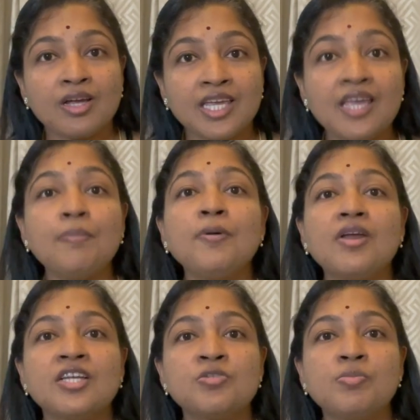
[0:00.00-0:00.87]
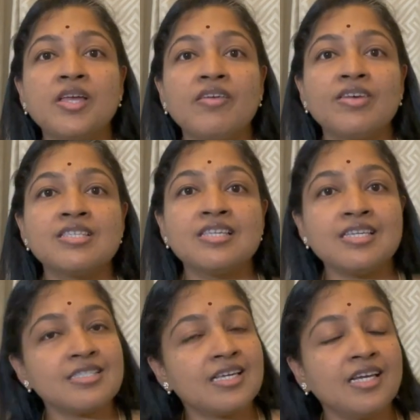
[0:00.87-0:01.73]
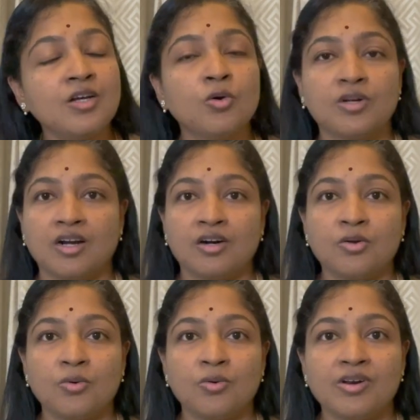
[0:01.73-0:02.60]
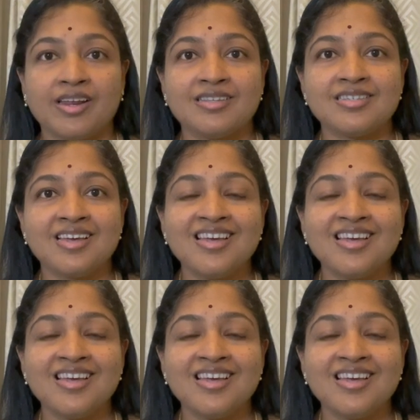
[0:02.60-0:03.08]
keep your HbA1c's in good control range.